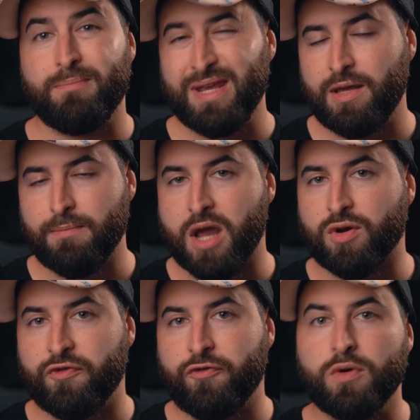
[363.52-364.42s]
mini
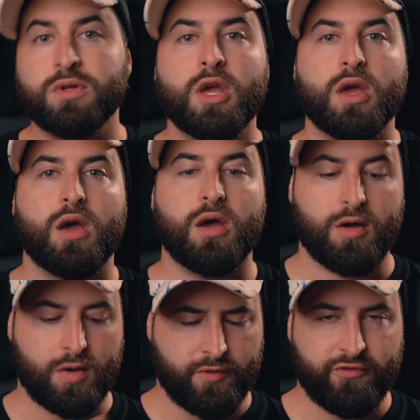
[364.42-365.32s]
microphone,
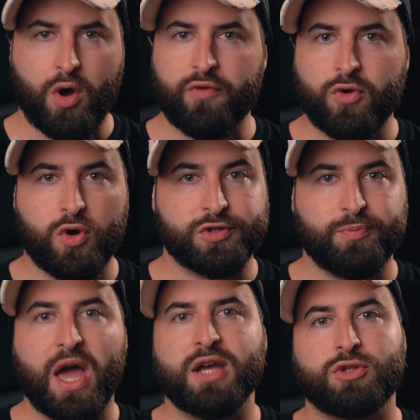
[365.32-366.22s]
of course
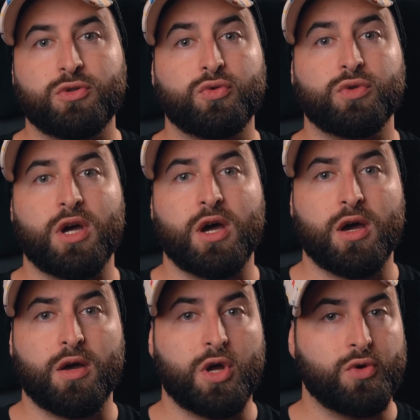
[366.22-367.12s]
plugged to
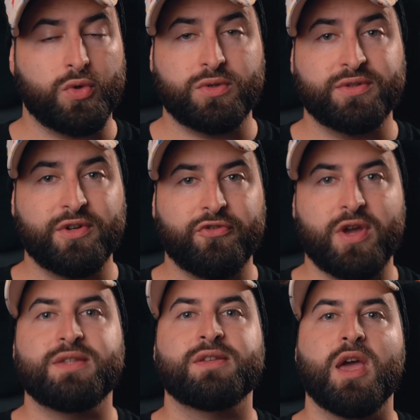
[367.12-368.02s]
an audio
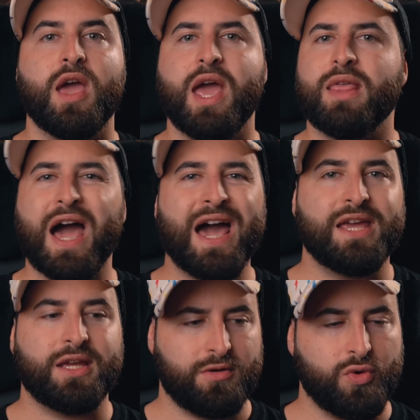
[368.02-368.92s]
interface, and
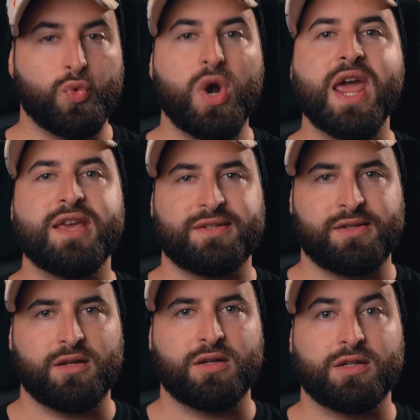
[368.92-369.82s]
I
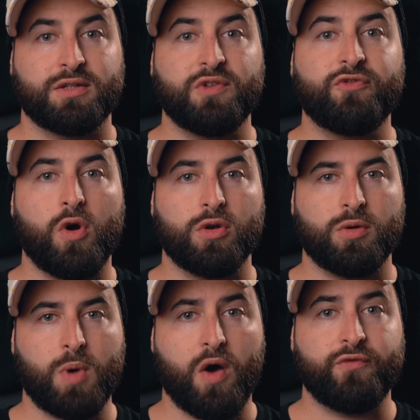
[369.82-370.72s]
raised the
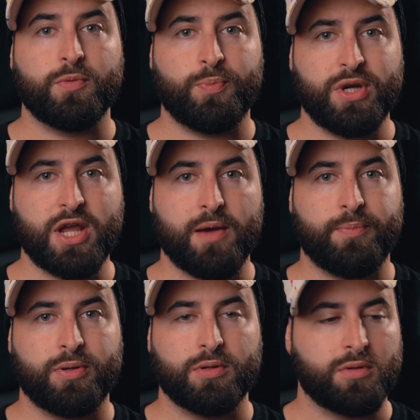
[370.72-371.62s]
volume of the
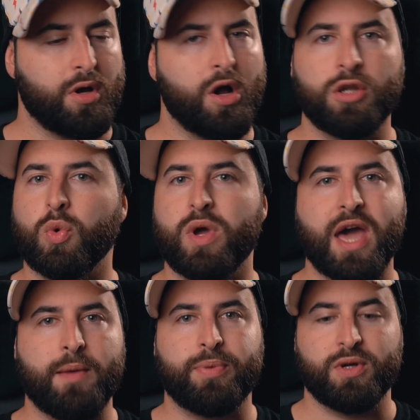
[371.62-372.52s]
preamp all the way
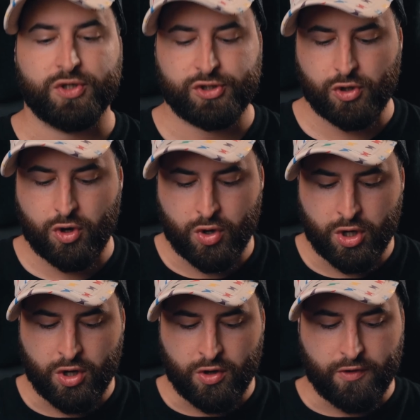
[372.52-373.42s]
up. So
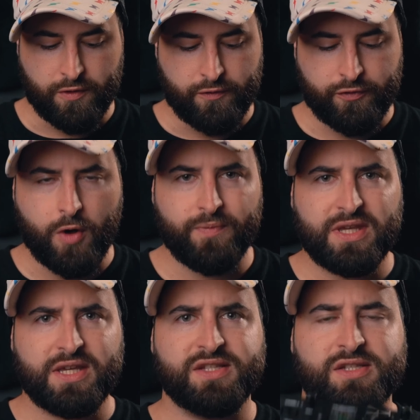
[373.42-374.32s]
from
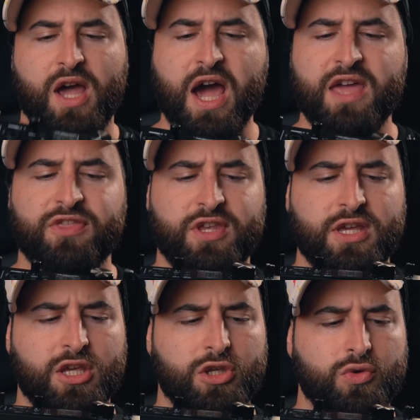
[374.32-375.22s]
this I
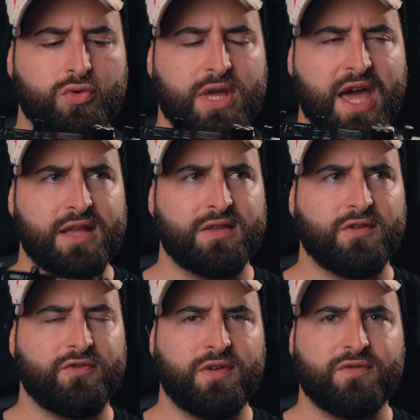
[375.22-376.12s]
think you
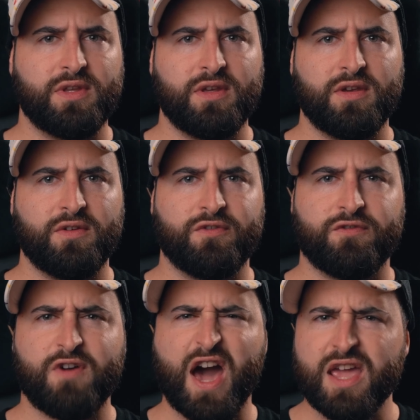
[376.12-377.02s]
get
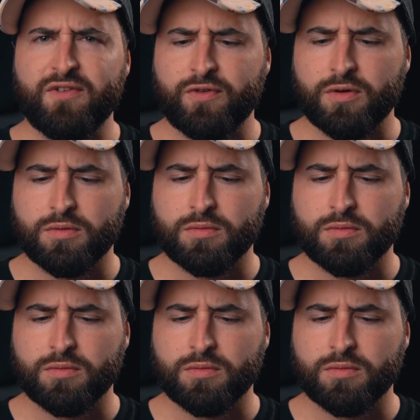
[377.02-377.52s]
55,